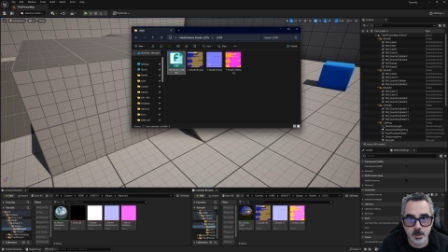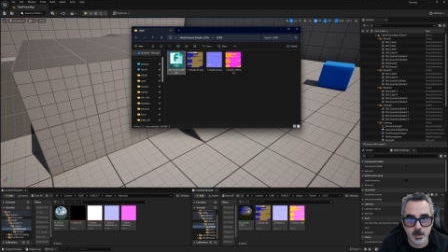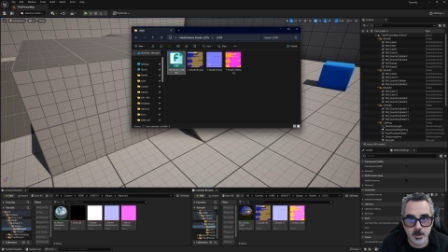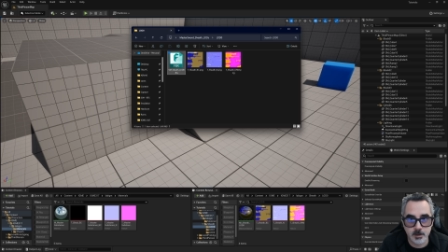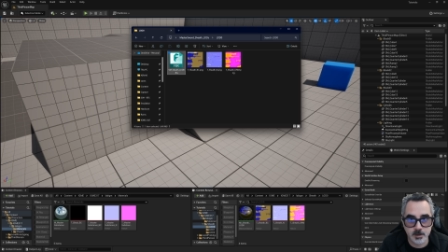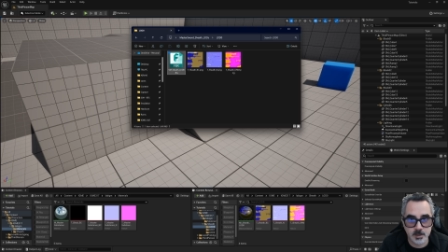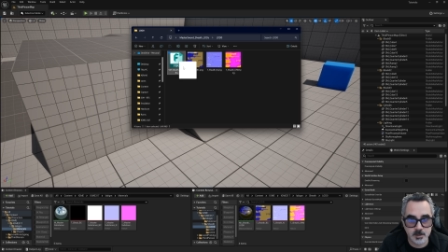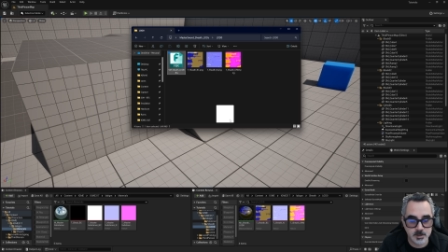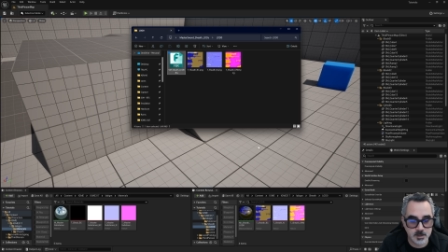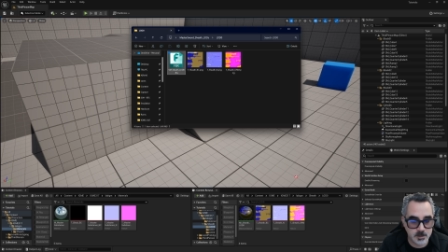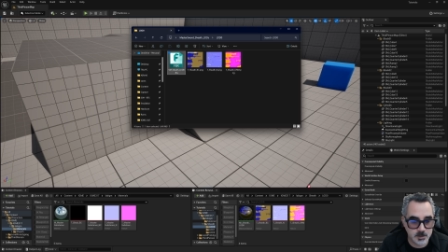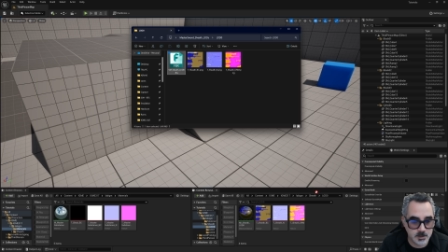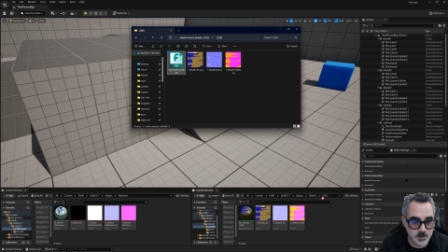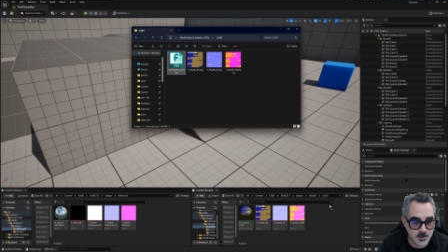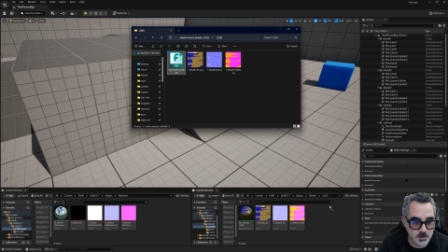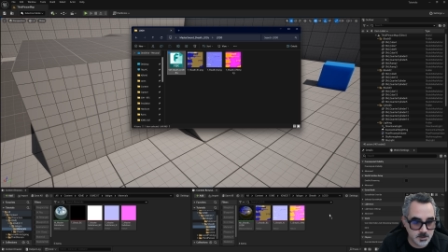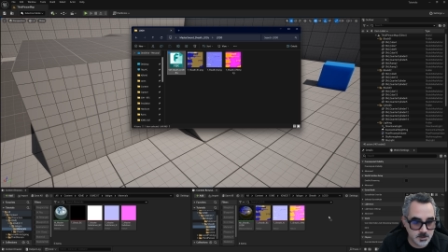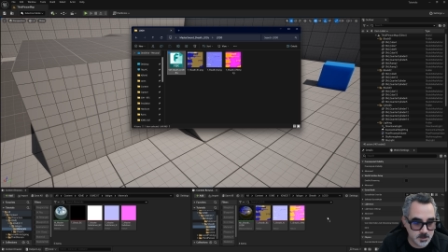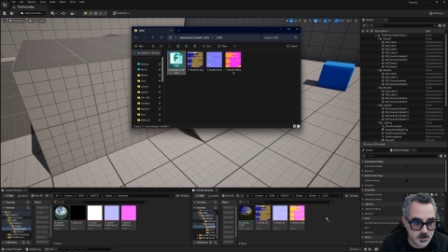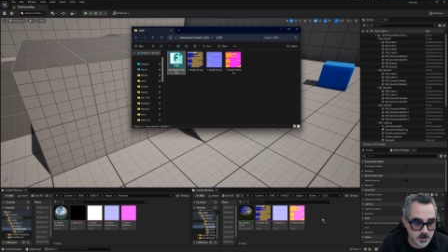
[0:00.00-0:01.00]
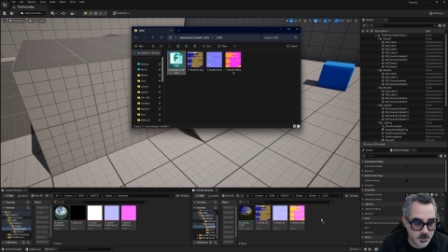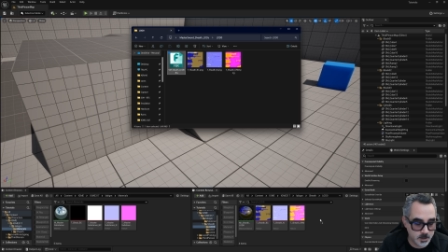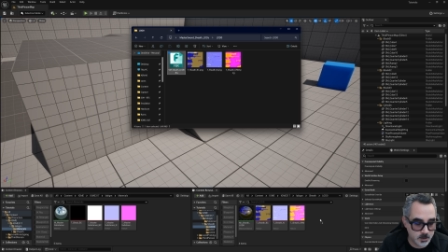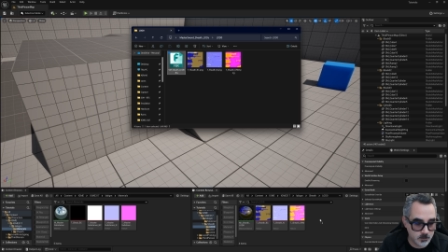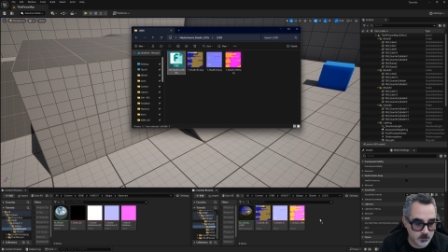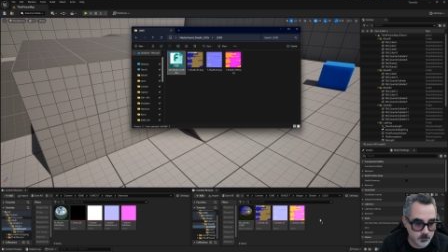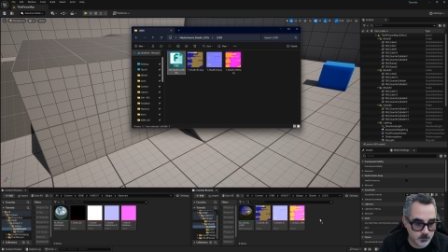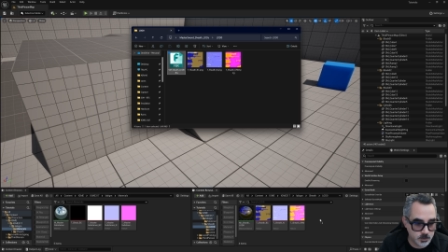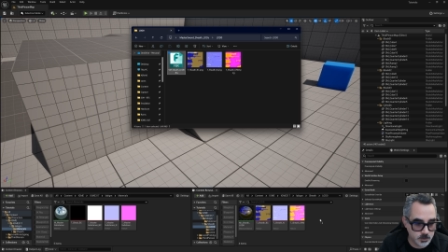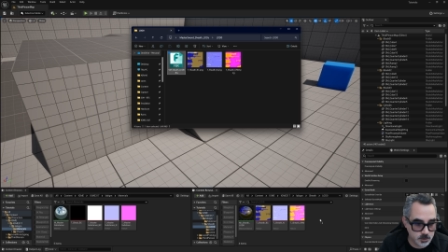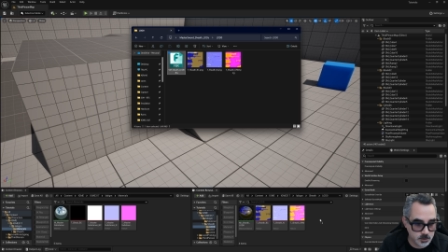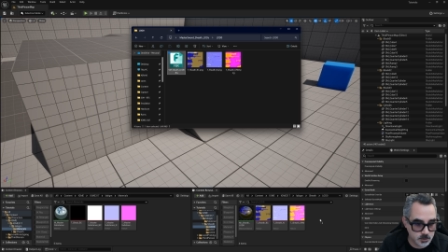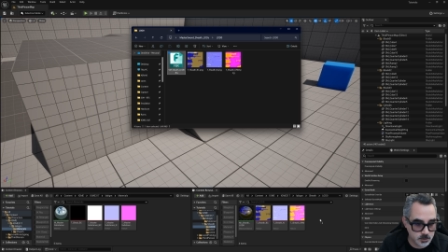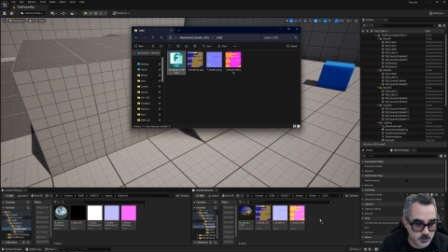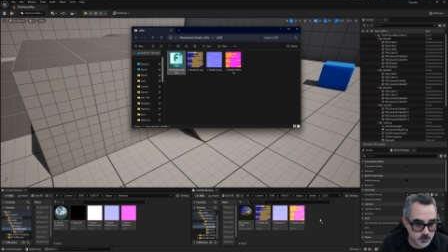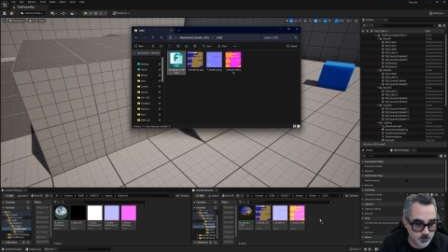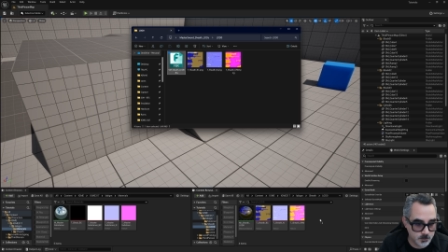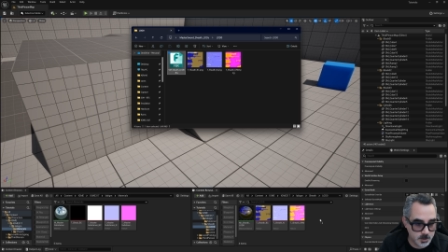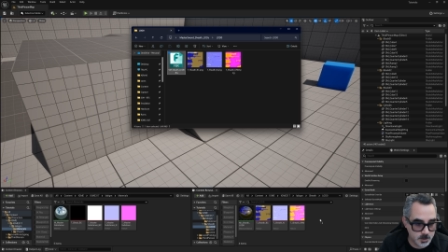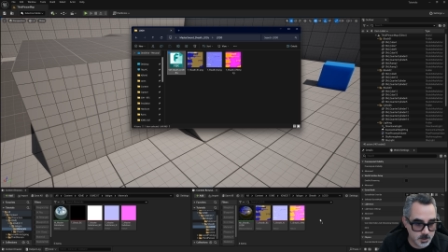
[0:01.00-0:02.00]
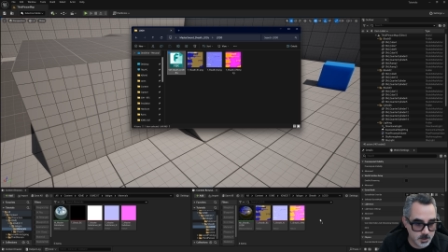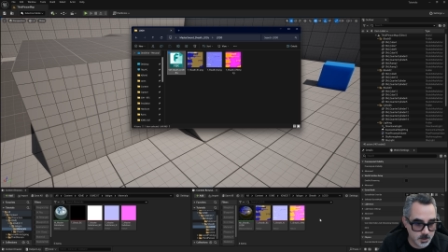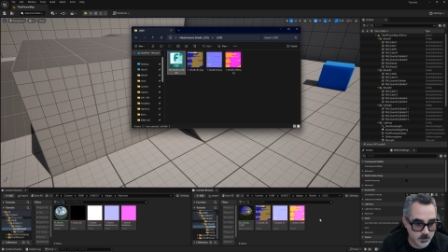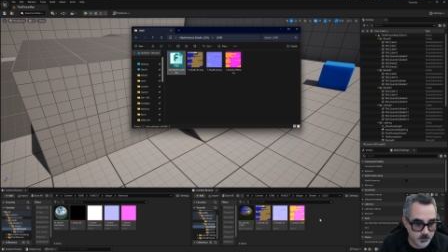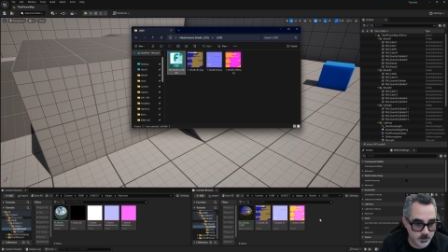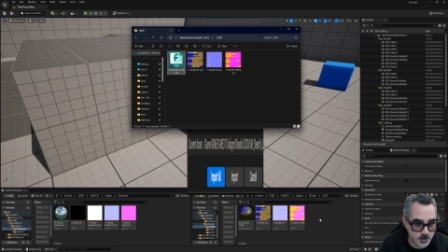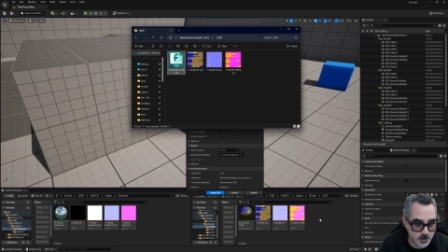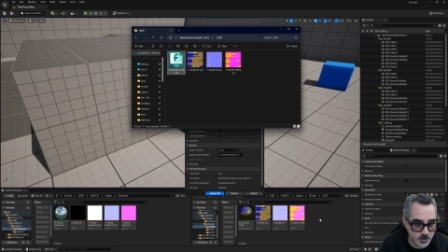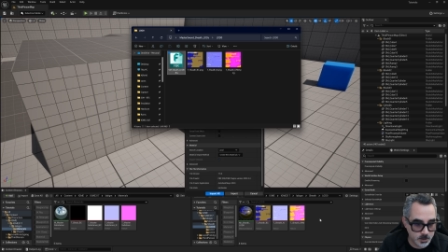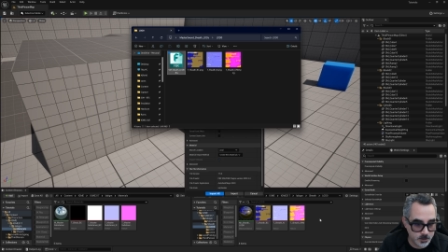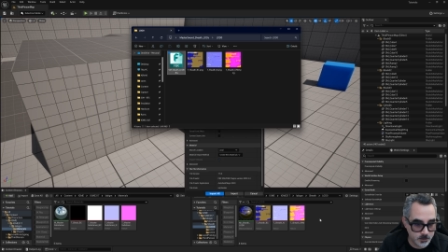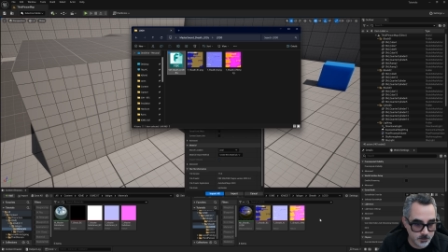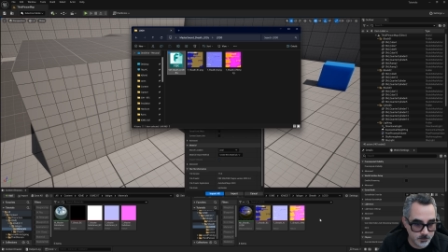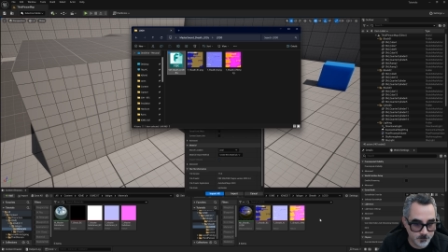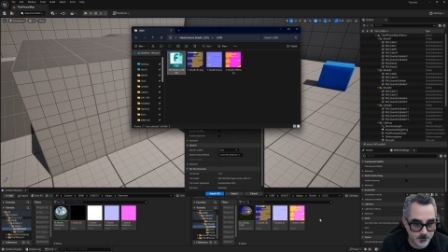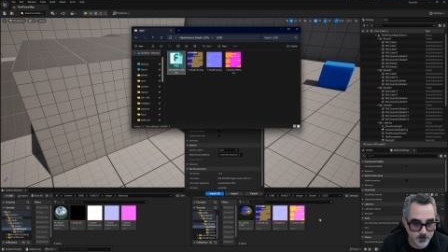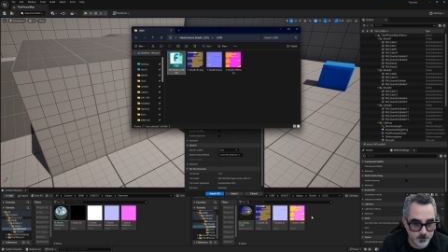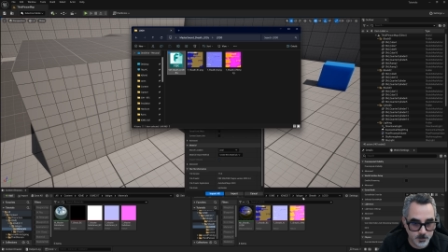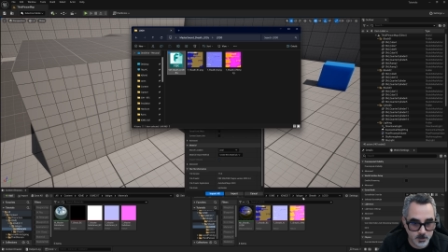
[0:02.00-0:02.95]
And I'm going to take these and I'll just drop it down here.